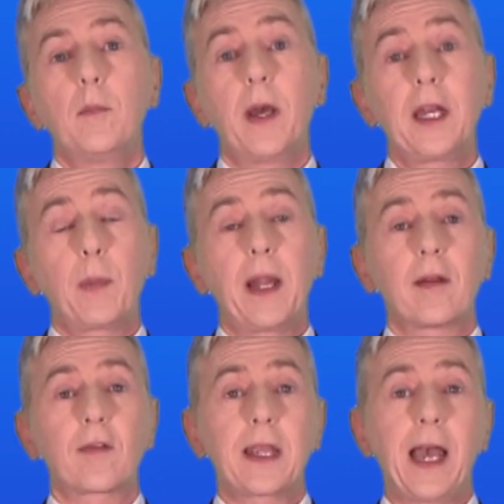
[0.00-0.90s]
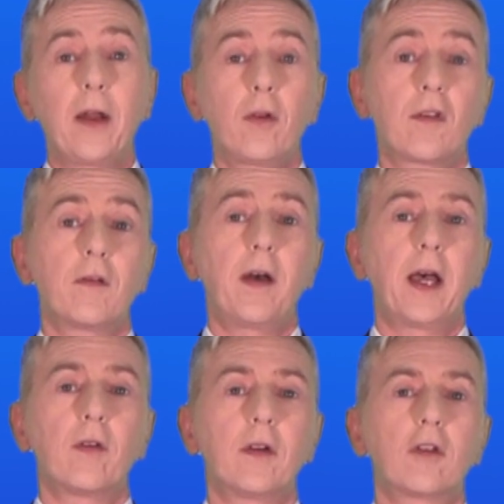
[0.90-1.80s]
Many plants cannot
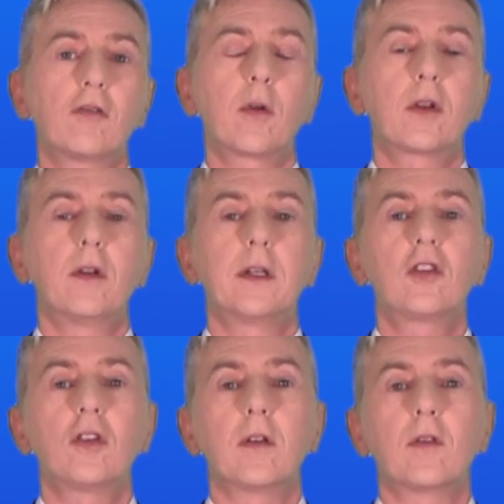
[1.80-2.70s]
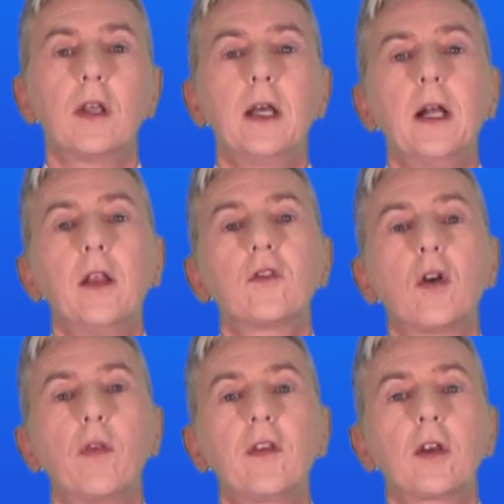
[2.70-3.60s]
survive under drought conditions,
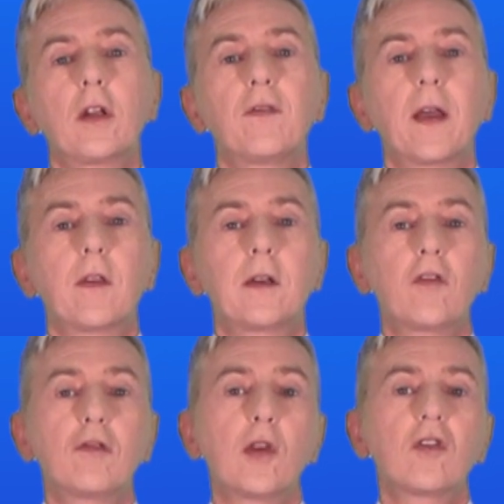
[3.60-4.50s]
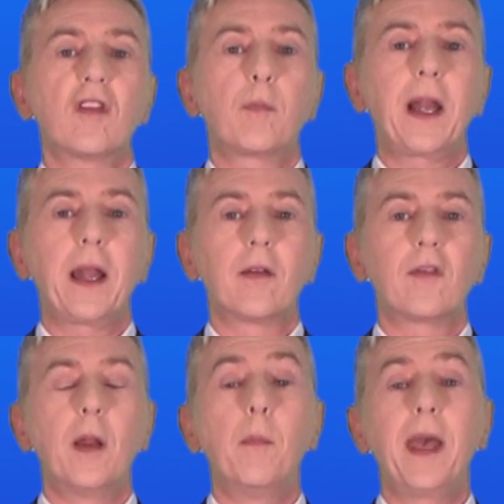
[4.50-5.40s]
so this could affect the distribution of plants
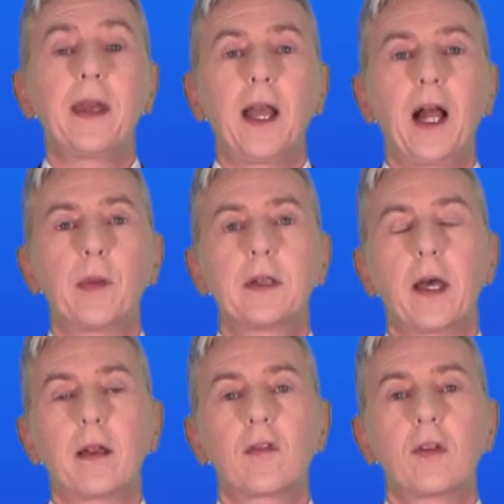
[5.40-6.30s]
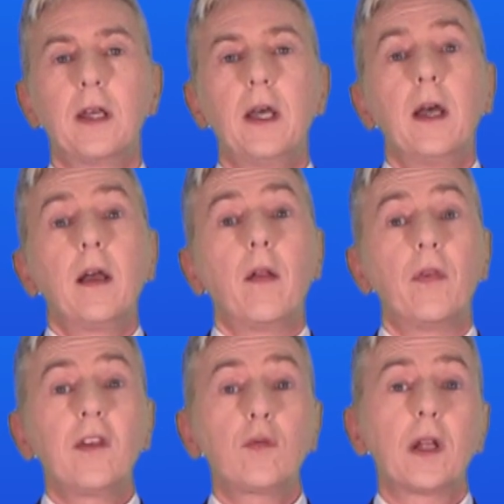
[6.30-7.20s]
in many habitats. And
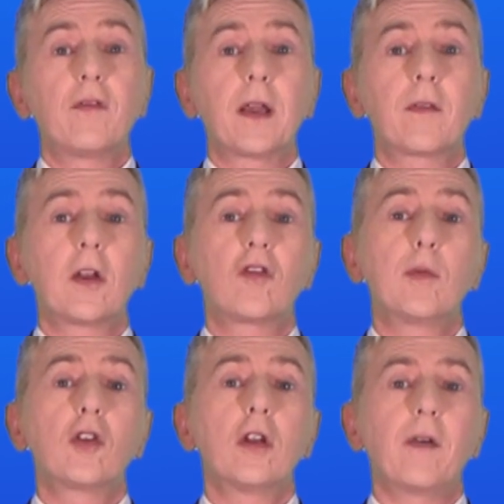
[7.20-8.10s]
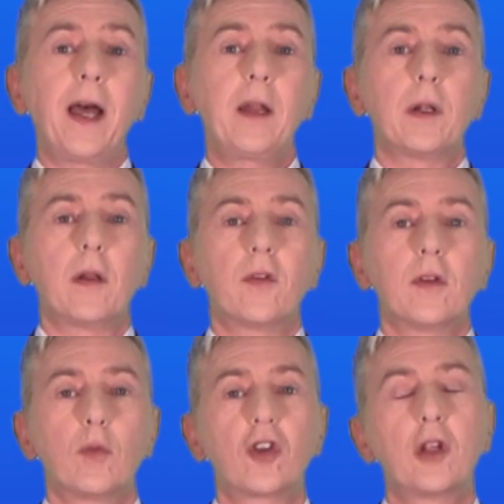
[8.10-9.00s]
this will affect the distribution of animals,
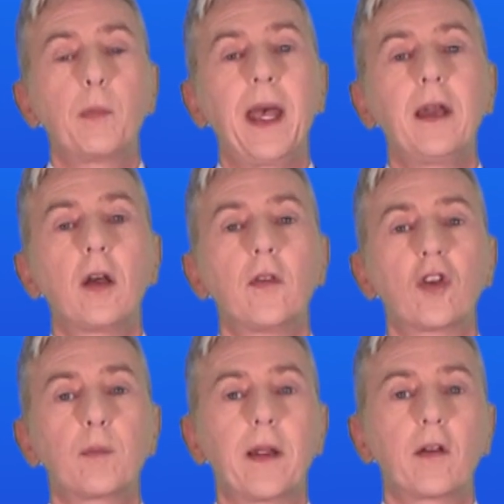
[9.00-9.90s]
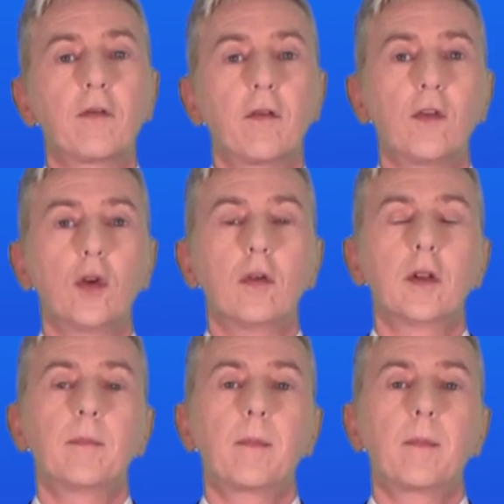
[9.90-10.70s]
which depend on those plants for food.